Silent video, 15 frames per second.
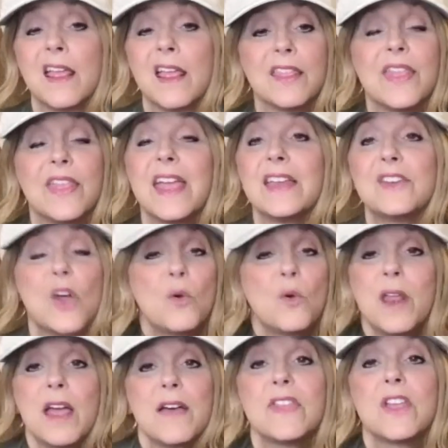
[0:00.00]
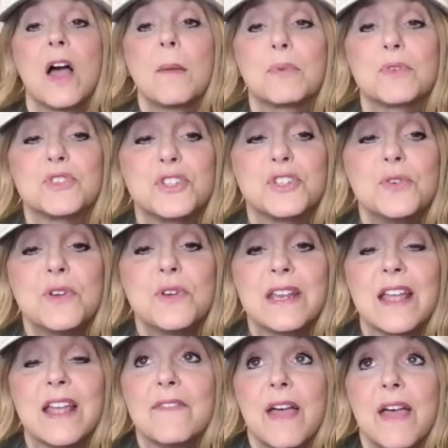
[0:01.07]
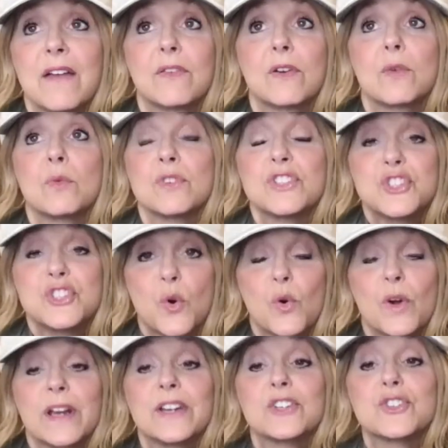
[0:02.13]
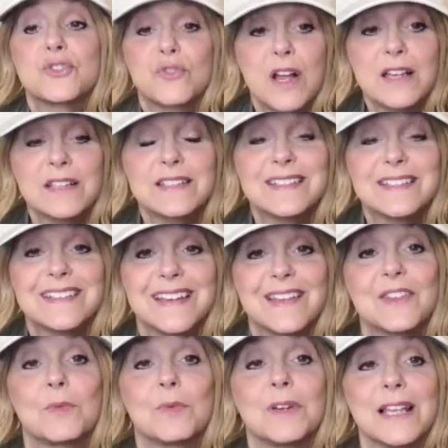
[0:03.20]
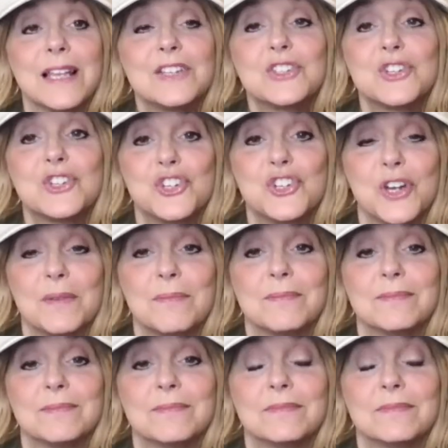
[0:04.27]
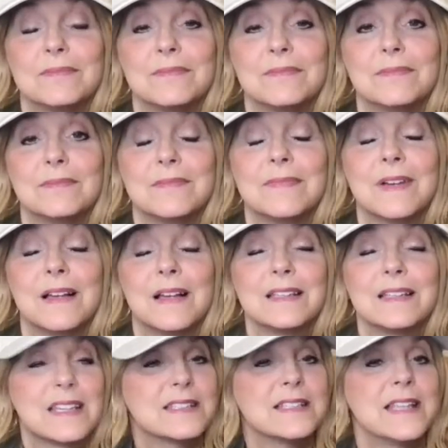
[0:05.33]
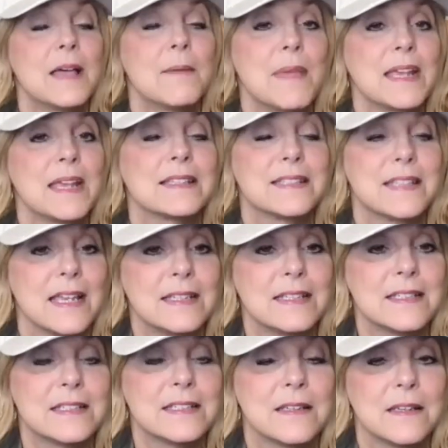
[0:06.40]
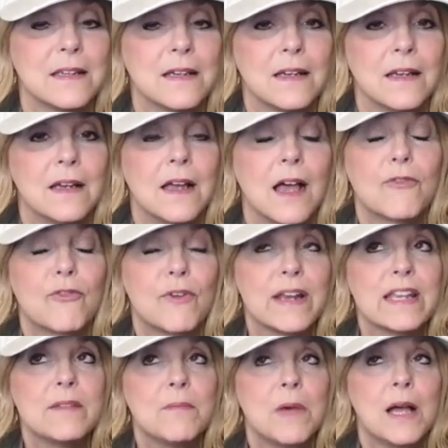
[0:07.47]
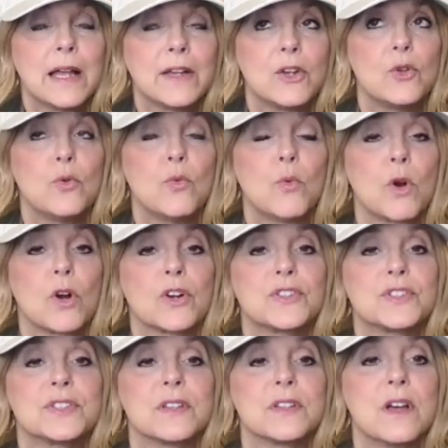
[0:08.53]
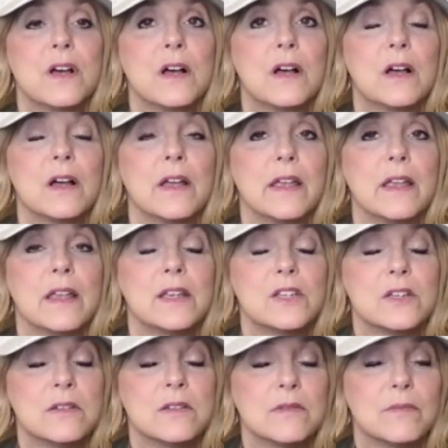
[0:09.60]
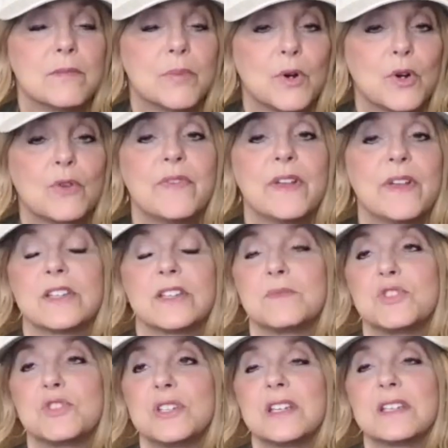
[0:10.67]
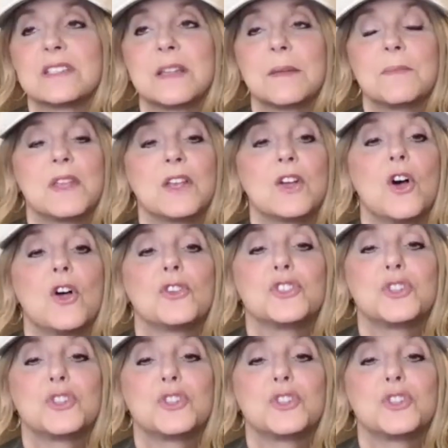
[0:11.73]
they don't have the opportunity of ever restoring trust in the relationship." Doesn't that make sense? A friend of mine who works in burn victims, she does something called